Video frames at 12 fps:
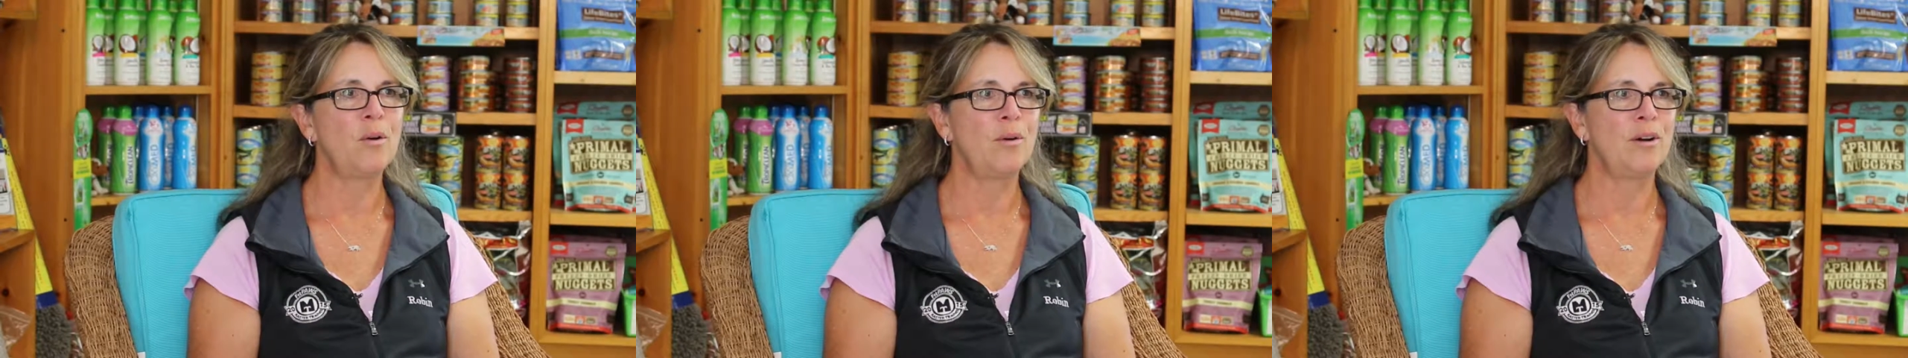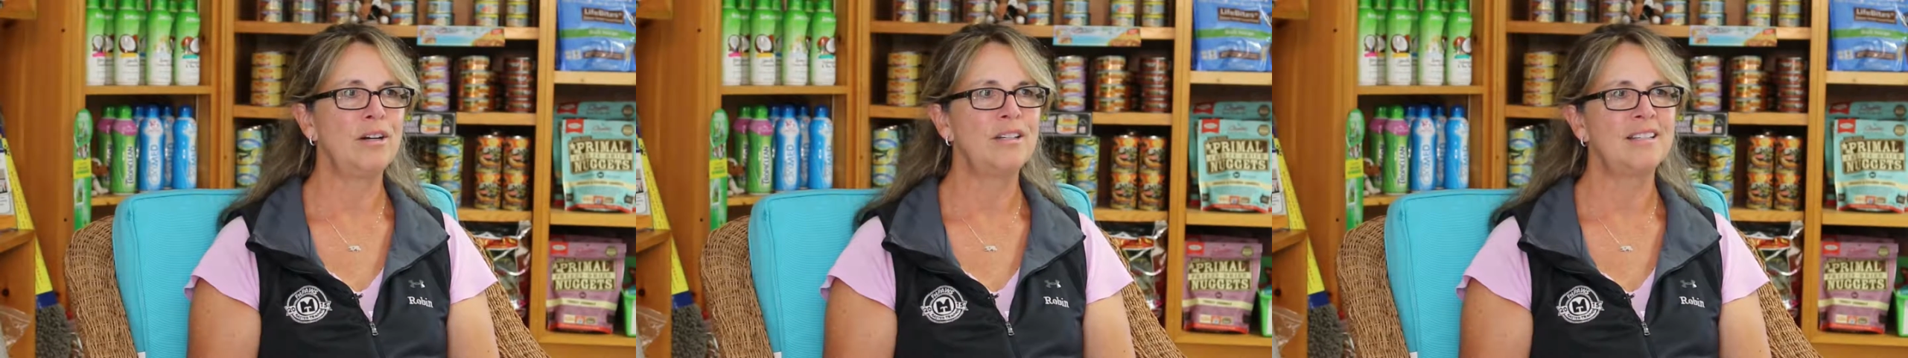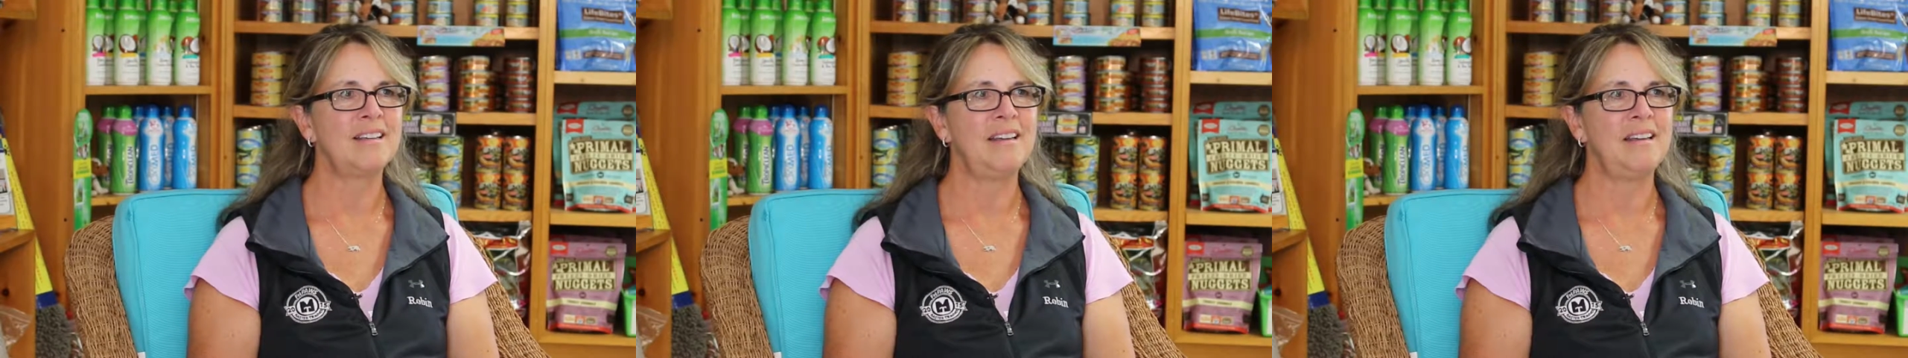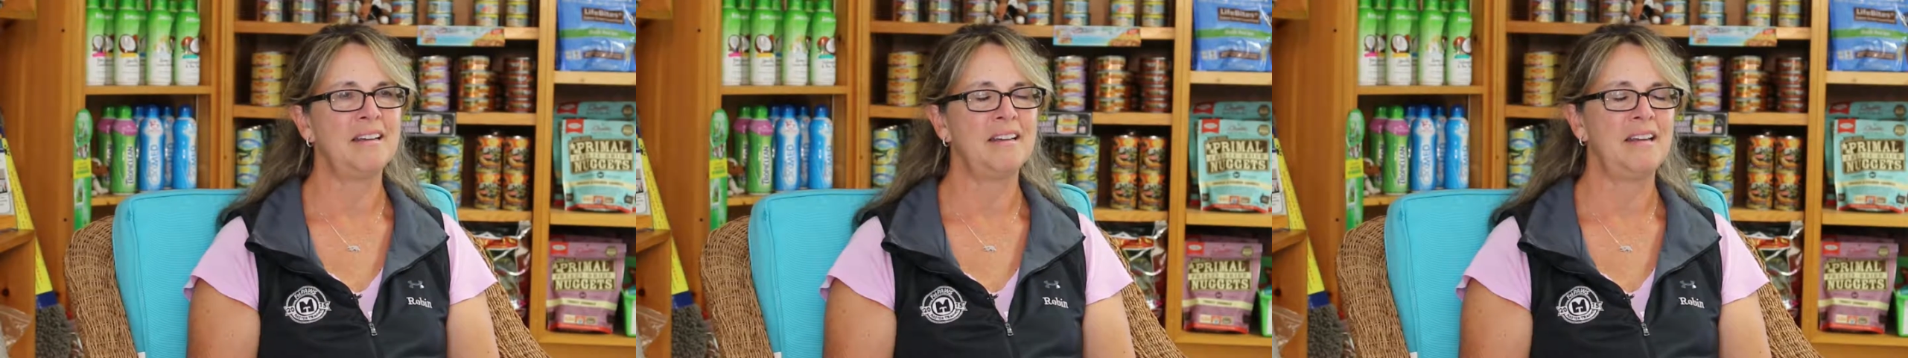course
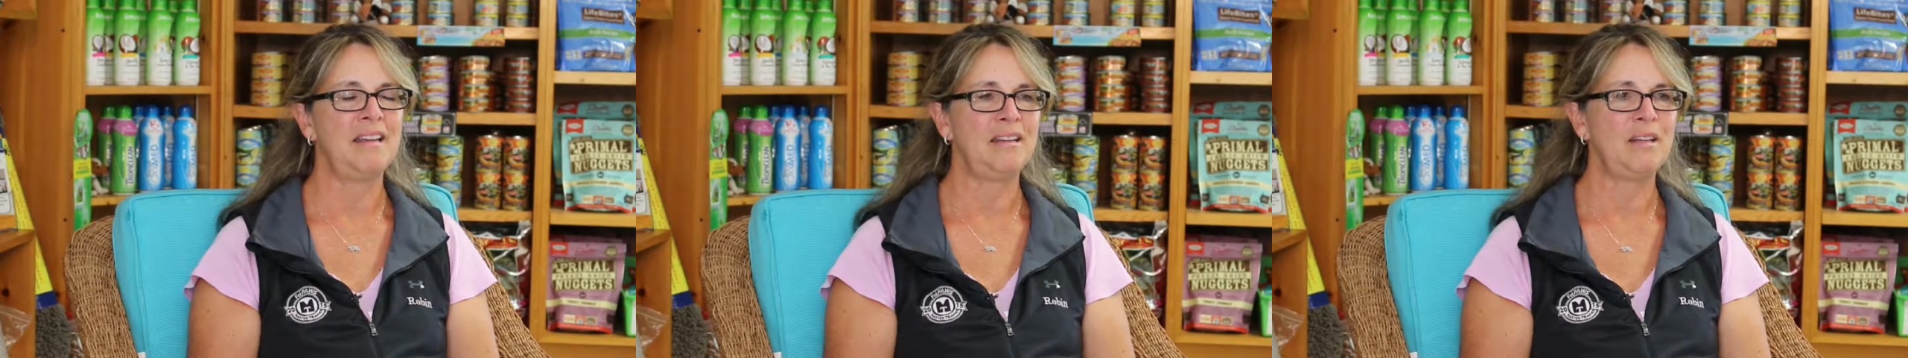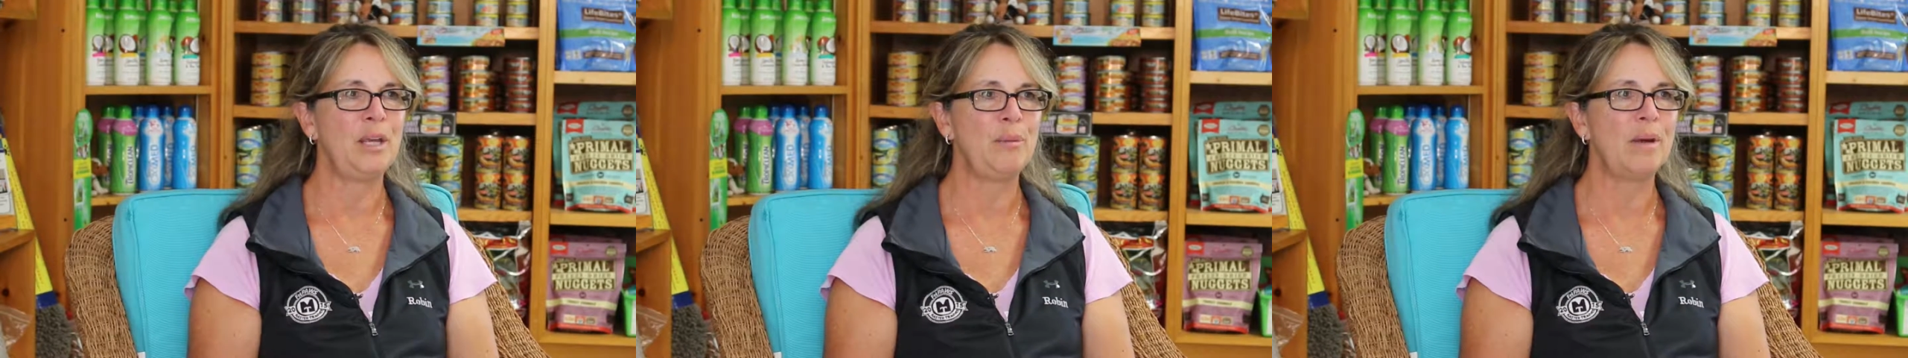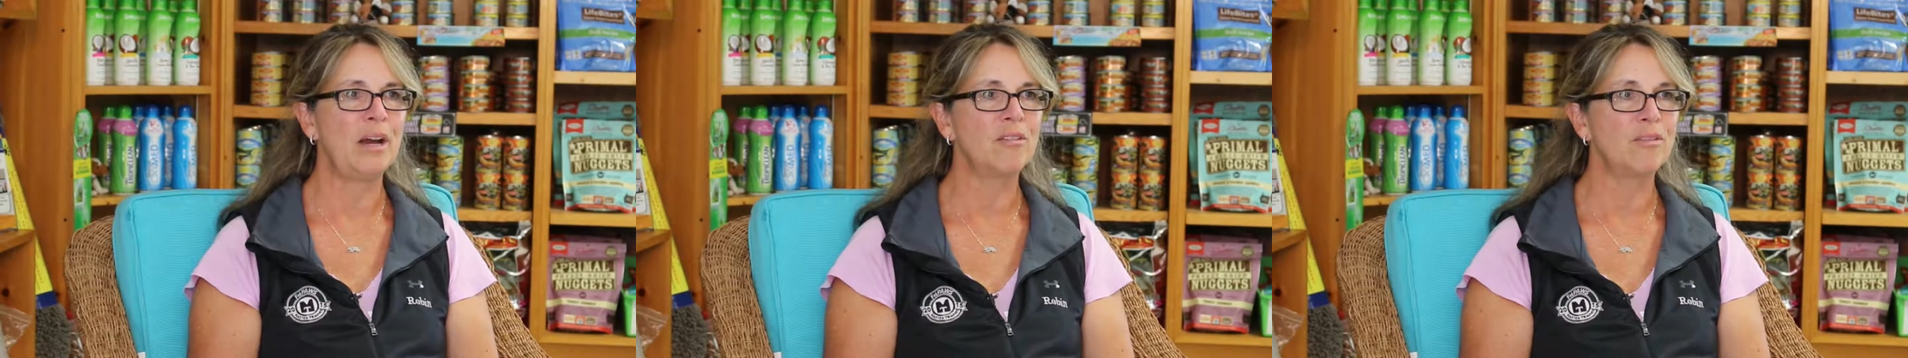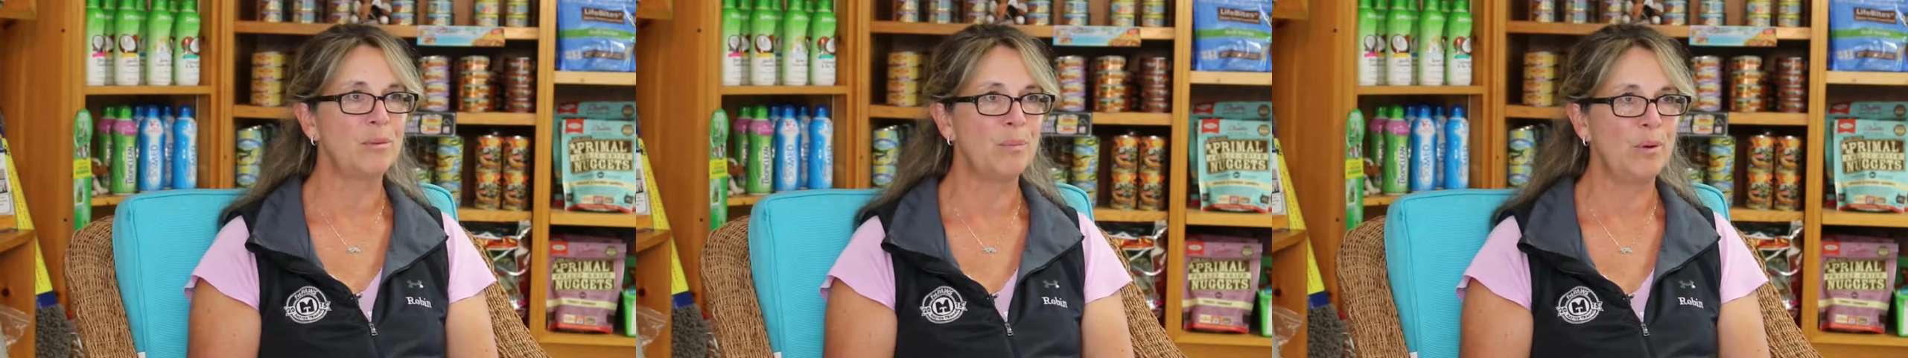and came
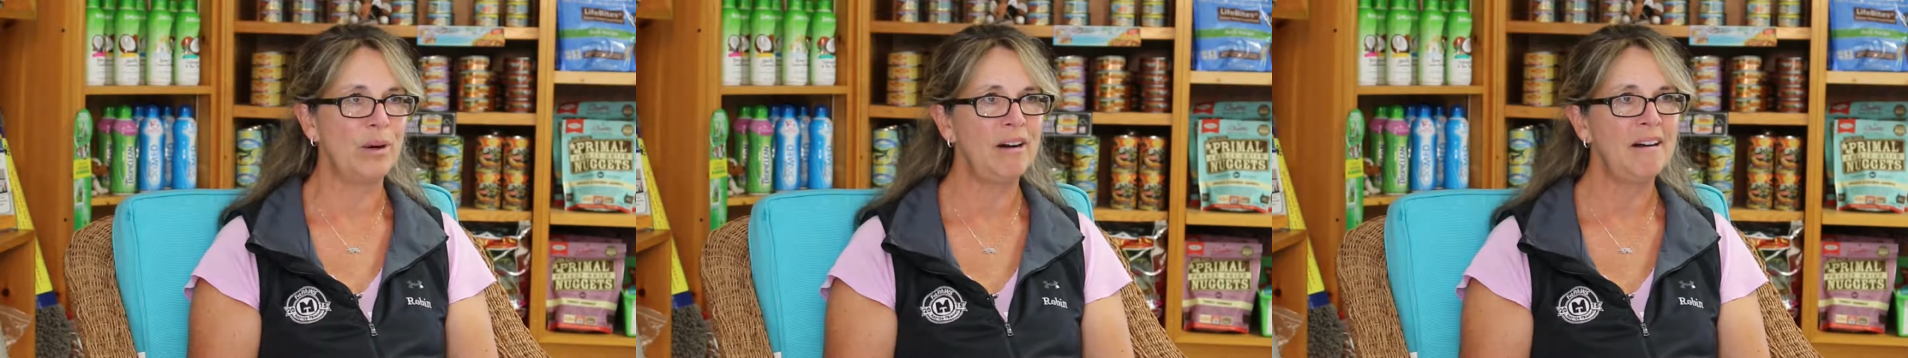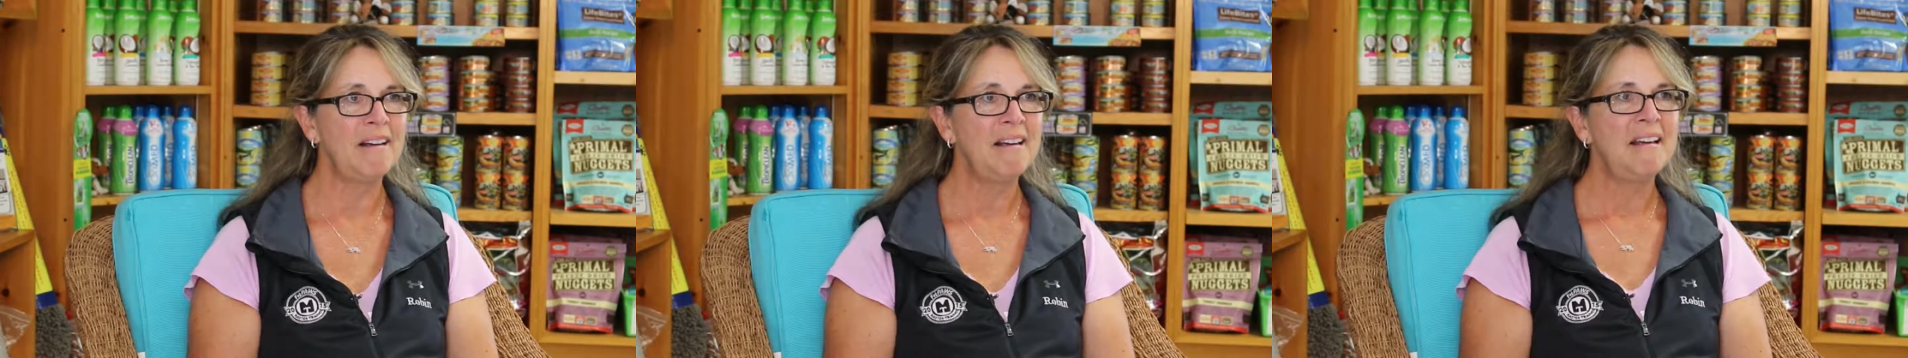back for more.